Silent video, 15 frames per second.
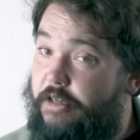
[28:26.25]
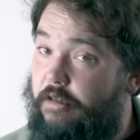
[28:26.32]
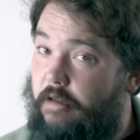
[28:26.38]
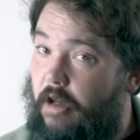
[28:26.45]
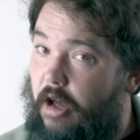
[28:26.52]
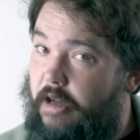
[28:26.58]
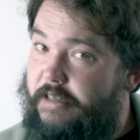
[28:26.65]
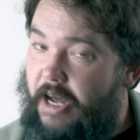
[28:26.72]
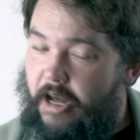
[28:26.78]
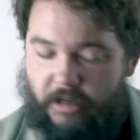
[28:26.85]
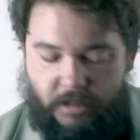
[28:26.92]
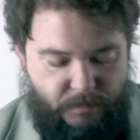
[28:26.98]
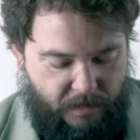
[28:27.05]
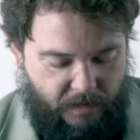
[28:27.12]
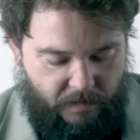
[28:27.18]
Claw
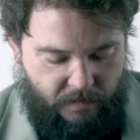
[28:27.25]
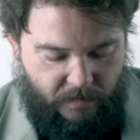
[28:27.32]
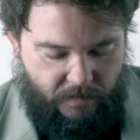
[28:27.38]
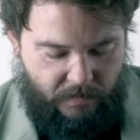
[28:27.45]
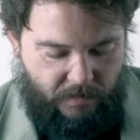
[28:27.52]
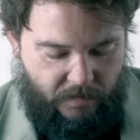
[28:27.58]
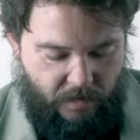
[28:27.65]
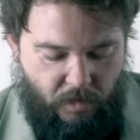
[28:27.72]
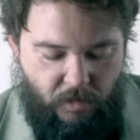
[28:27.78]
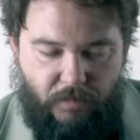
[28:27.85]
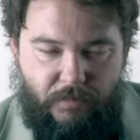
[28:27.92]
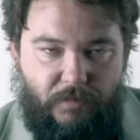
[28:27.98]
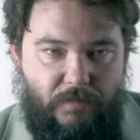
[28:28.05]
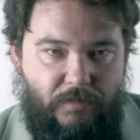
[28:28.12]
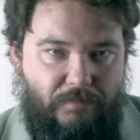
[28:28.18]
Talisman.
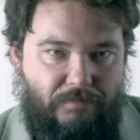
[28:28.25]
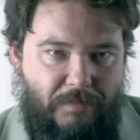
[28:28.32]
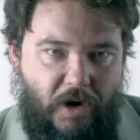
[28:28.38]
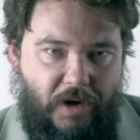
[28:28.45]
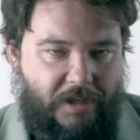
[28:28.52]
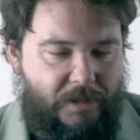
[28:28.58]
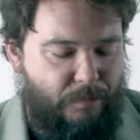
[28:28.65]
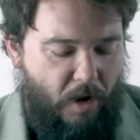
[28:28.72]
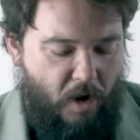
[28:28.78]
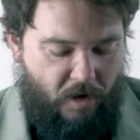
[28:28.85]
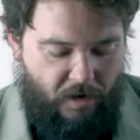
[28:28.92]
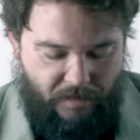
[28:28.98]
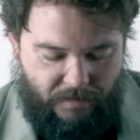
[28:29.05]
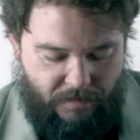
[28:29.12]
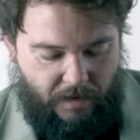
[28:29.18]
Old monkey's
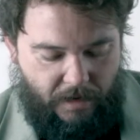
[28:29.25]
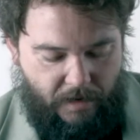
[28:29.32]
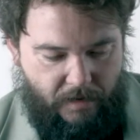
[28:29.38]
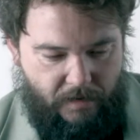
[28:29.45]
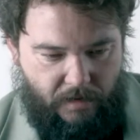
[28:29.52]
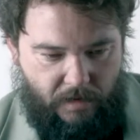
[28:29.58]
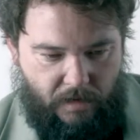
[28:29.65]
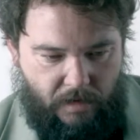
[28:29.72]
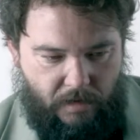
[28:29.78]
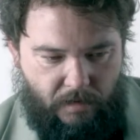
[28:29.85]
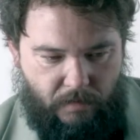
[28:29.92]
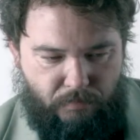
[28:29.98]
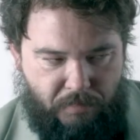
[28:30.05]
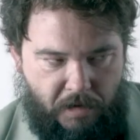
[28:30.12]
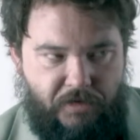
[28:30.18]
paw and a
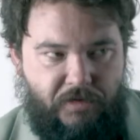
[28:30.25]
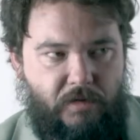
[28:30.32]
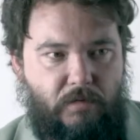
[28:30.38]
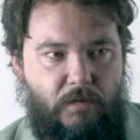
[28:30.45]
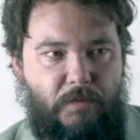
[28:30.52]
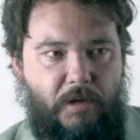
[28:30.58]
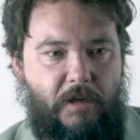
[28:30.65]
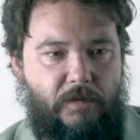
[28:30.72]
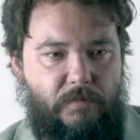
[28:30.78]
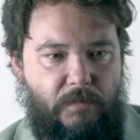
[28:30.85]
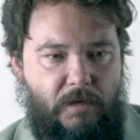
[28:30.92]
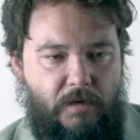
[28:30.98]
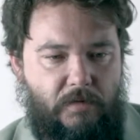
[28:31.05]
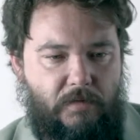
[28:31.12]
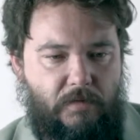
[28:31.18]
budget replacement,